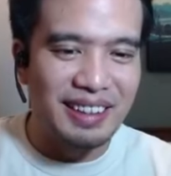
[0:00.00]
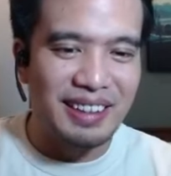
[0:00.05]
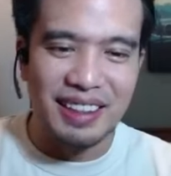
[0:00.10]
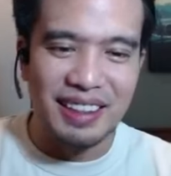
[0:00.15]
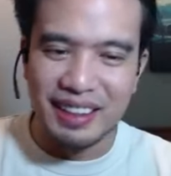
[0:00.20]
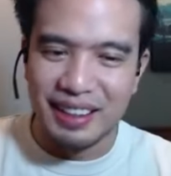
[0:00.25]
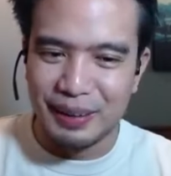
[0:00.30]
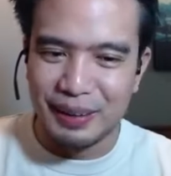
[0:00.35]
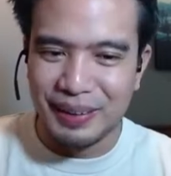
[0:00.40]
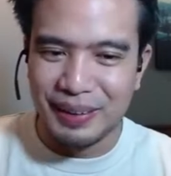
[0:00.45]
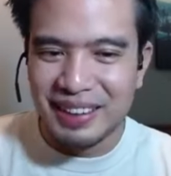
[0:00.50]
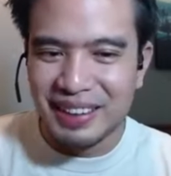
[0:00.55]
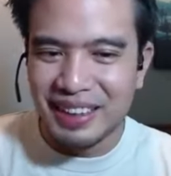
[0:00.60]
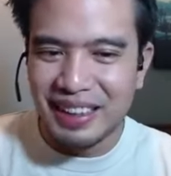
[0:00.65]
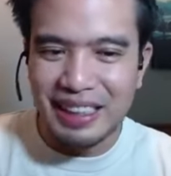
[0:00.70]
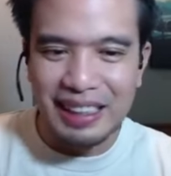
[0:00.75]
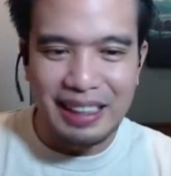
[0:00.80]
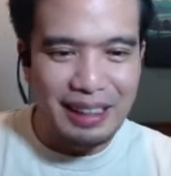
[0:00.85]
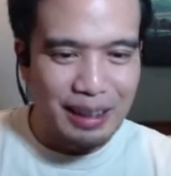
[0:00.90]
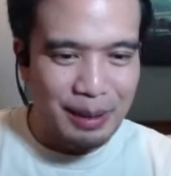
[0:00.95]
1
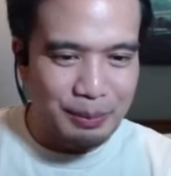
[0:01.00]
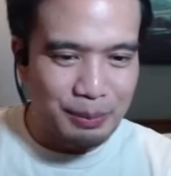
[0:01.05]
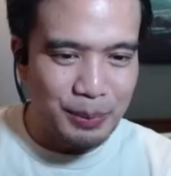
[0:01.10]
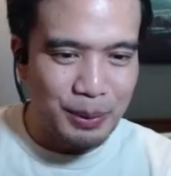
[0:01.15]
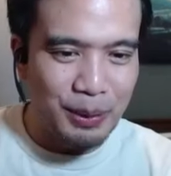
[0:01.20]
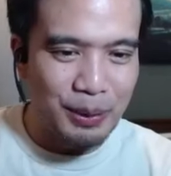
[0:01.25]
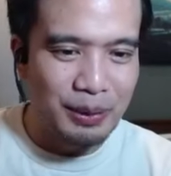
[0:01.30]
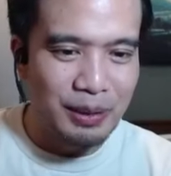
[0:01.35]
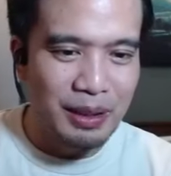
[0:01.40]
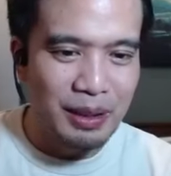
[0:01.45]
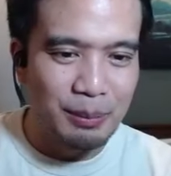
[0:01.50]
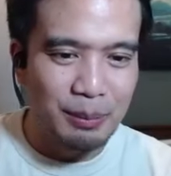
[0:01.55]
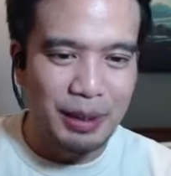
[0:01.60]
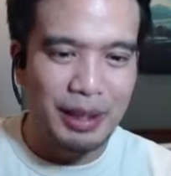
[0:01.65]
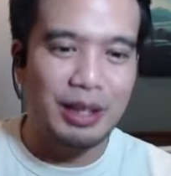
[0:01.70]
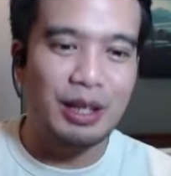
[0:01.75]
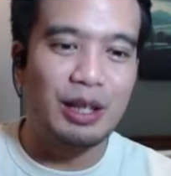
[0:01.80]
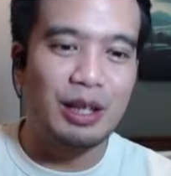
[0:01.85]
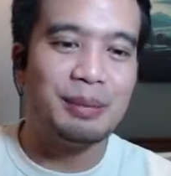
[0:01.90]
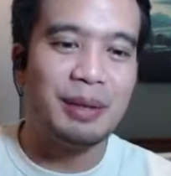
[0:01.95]
day lang po.
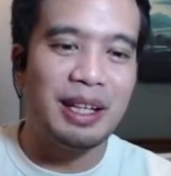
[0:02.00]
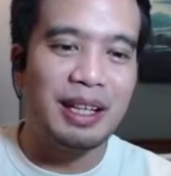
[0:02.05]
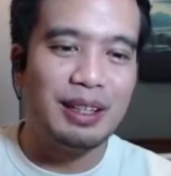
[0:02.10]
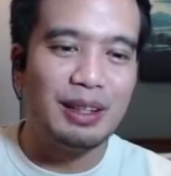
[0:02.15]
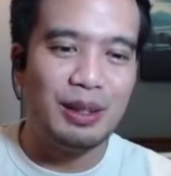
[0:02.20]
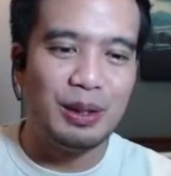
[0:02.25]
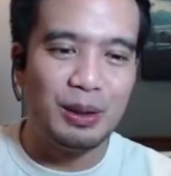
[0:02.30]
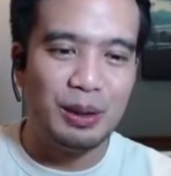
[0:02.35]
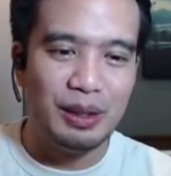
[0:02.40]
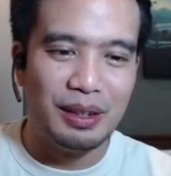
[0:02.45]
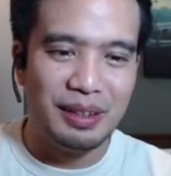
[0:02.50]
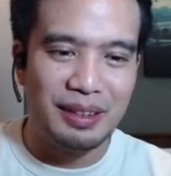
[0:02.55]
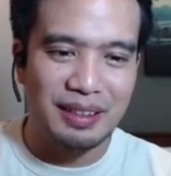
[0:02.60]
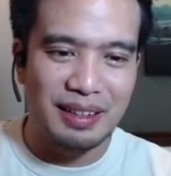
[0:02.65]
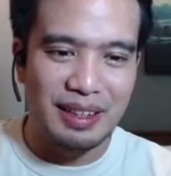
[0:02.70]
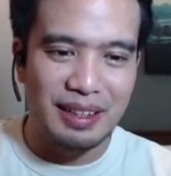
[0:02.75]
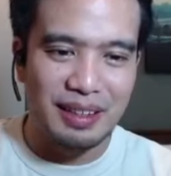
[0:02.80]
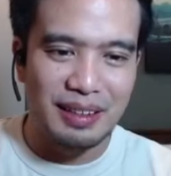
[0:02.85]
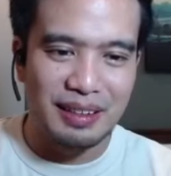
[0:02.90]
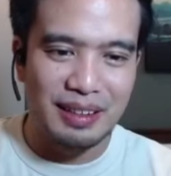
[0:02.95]
Pwede kayo mag-enroll
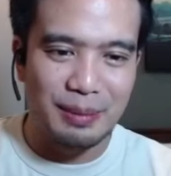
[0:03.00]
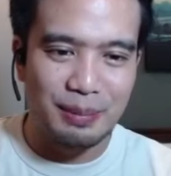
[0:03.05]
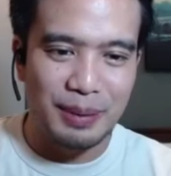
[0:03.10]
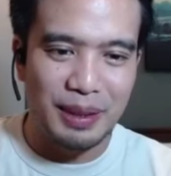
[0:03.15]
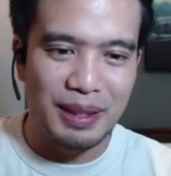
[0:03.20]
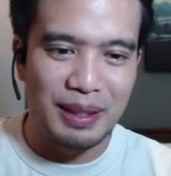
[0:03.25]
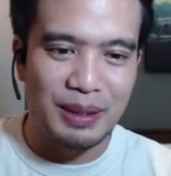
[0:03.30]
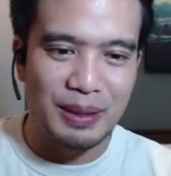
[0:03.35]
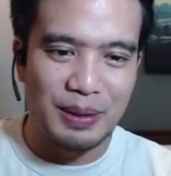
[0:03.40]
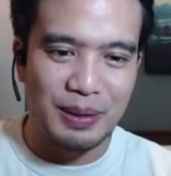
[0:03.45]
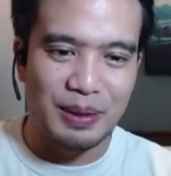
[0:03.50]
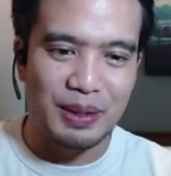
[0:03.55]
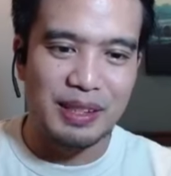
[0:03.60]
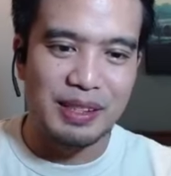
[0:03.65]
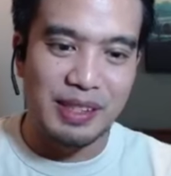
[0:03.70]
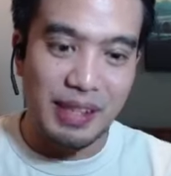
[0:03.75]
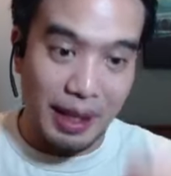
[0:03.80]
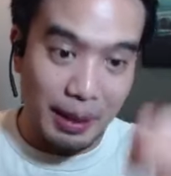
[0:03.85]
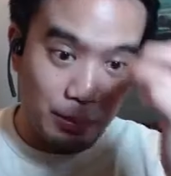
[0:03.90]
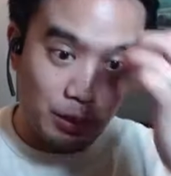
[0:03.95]
sa paid
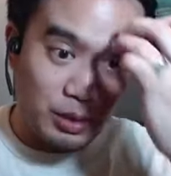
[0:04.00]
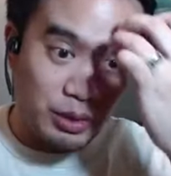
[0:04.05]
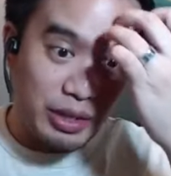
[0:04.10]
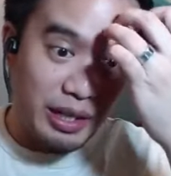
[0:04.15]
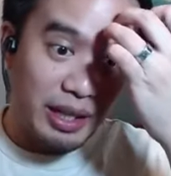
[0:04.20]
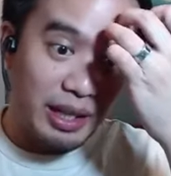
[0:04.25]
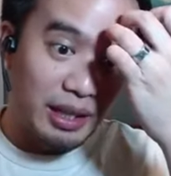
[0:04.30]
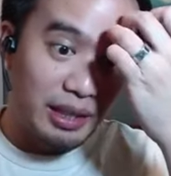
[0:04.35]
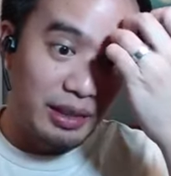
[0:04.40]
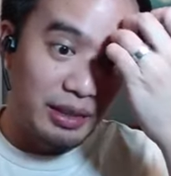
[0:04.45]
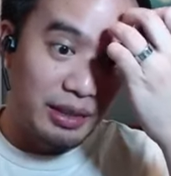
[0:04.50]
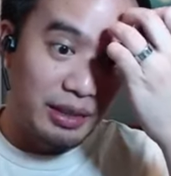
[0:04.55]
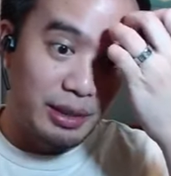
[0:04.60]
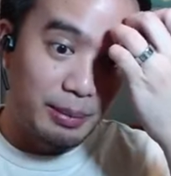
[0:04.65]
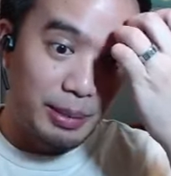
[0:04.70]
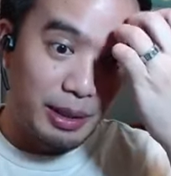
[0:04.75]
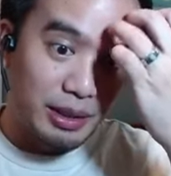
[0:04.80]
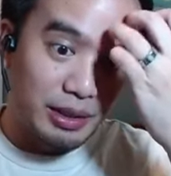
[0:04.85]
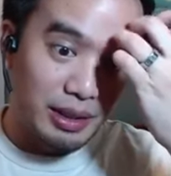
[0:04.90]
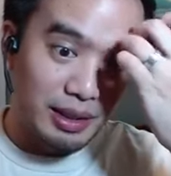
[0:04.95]
course. MJ, I learned
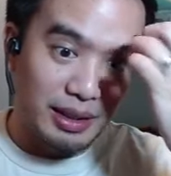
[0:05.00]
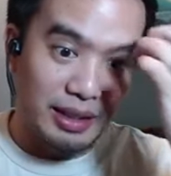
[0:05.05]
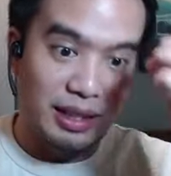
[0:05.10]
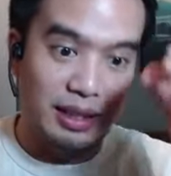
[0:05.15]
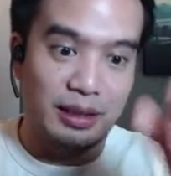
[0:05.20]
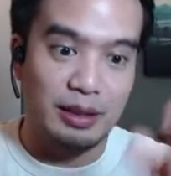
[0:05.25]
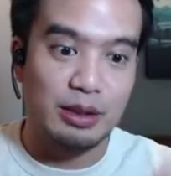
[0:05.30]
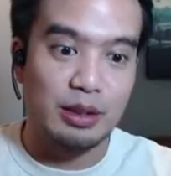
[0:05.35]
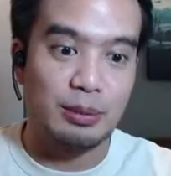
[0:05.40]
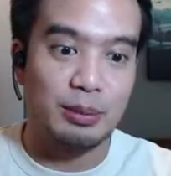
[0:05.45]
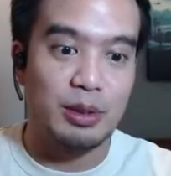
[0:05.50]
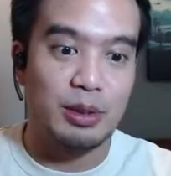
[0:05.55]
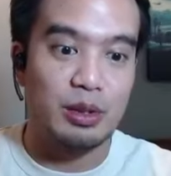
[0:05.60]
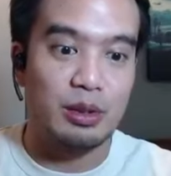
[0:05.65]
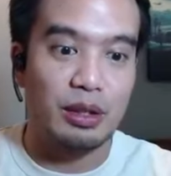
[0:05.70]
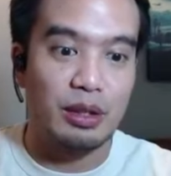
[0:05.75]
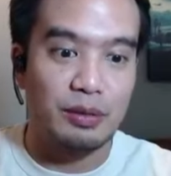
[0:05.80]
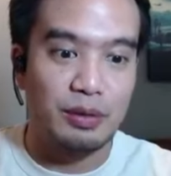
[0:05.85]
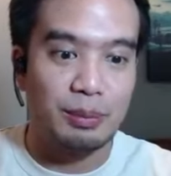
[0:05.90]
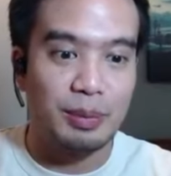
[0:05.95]
about it later. So much
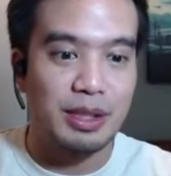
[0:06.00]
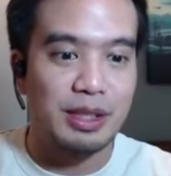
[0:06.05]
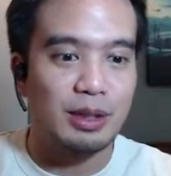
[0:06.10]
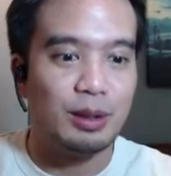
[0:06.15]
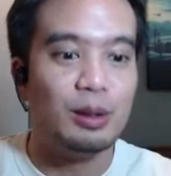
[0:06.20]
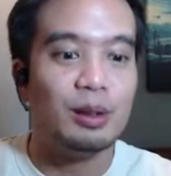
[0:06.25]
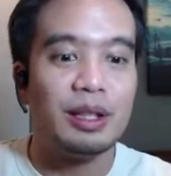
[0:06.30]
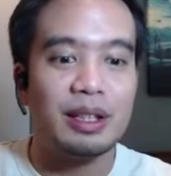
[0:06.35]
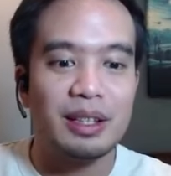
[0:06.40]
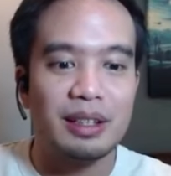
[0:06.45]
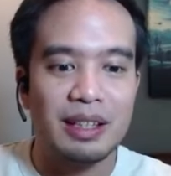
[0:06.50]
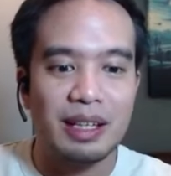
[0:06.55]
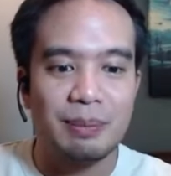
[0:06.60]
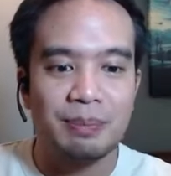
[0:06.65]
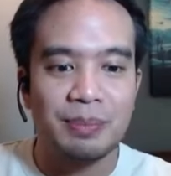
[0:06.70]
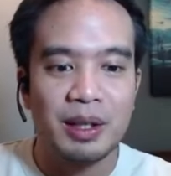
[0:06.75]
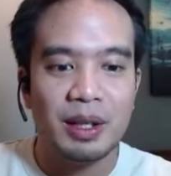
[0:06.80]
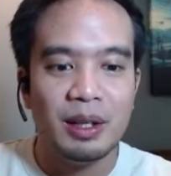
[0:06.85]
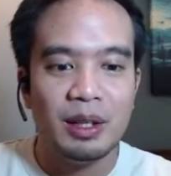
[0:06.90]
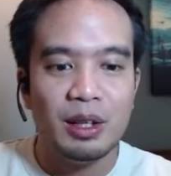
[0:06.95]
to offer, but so little time.
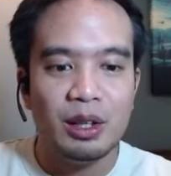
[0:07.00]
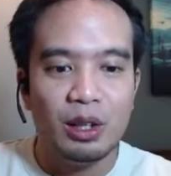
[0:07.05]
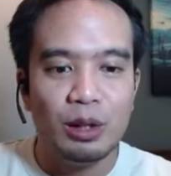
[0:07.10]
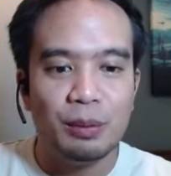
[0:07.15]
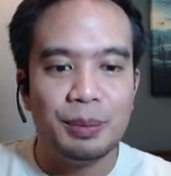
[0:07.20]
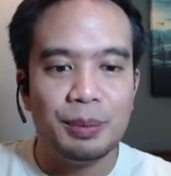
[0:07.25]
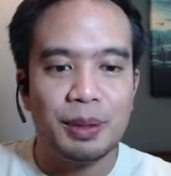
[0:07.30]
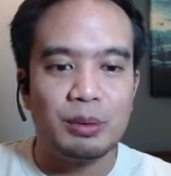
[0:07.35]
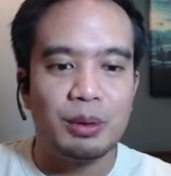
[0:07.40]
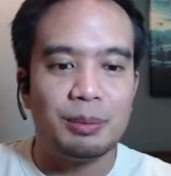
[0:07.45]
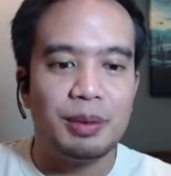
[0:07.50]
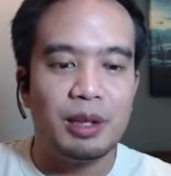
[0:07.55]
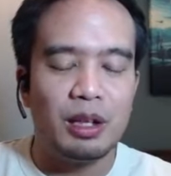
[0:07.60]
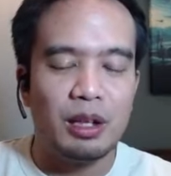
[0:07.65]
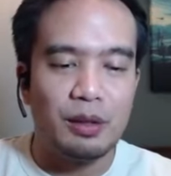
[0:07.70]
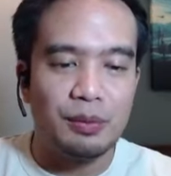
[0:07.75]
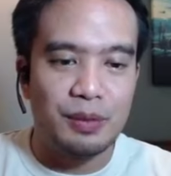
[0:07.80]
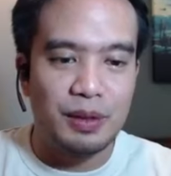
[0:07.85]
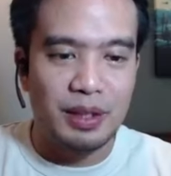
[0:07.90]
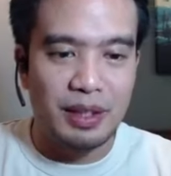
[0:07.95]
Hope it will be
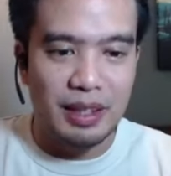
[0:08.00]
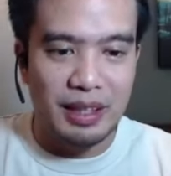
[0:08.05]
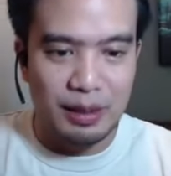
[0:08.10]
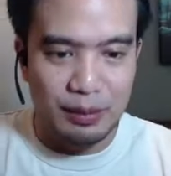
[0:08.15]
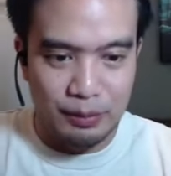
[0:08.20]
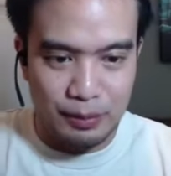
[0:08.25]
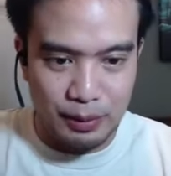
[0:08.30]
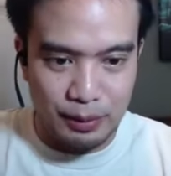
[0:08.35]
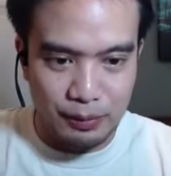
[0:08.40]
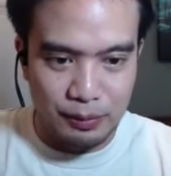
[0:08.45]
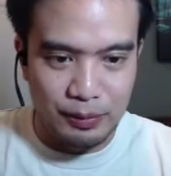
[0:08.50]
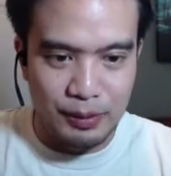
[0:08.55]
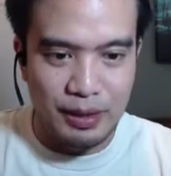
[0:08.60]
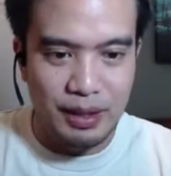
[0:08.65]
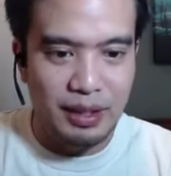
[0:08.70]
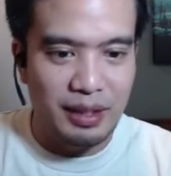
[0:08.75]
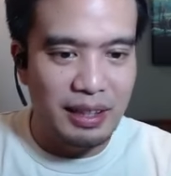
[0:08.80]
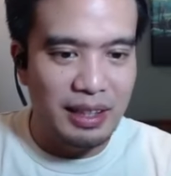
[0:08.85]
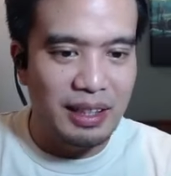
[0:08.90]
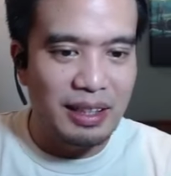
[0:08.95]
offered again for
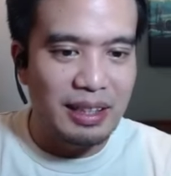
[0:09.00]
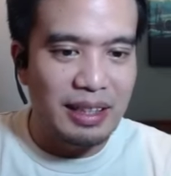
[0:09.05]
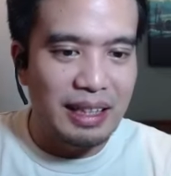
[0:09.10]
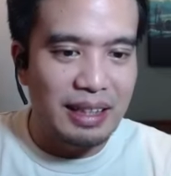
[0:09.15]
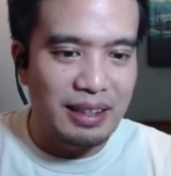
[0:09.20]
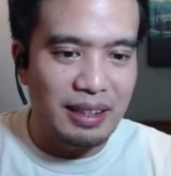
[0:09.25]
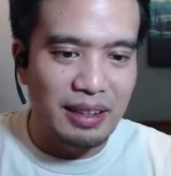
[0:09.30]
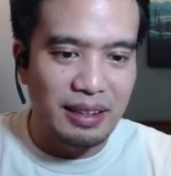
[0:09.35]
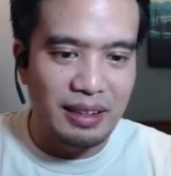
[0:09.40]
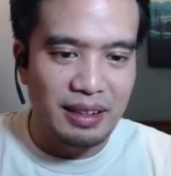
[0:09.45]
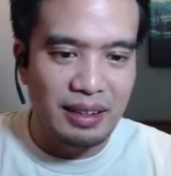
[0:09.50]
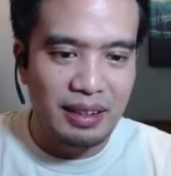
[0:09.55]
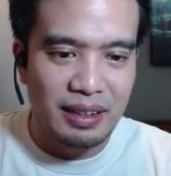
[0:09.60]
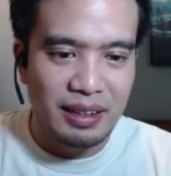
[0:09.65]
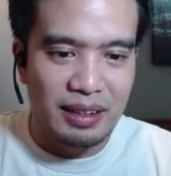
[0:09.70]
free. Tingnan natin.